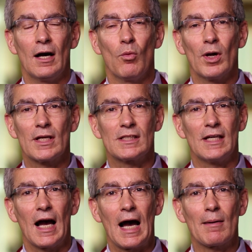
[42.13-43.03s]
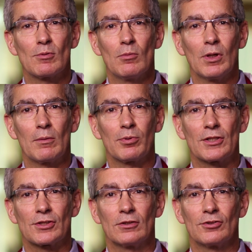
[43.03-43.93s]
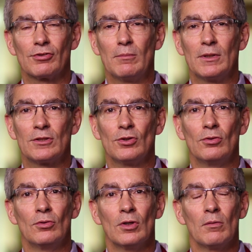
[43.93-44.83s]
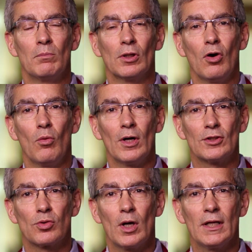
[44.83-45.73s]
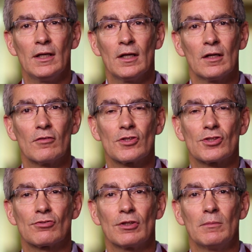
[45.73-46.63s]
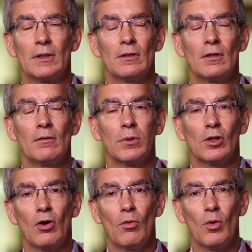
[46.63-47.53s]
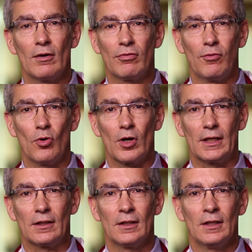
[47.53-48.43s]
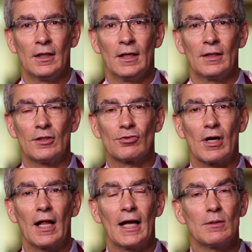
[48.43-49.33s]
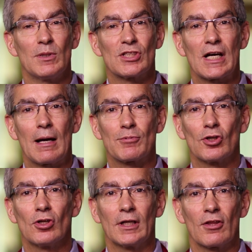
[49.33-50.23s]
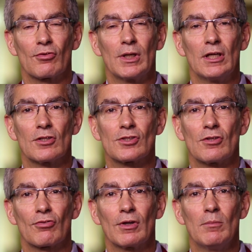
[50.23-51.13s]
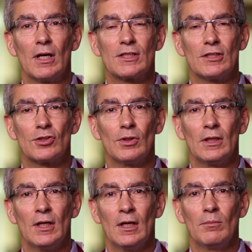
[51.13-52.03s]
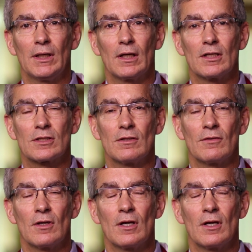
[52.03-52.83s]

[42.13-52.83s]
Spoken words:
what is the optimal blood pressure, treatment to below 120 versus treatment below 140. The trial had to be stopped early, 3 years and 3 months into it, because of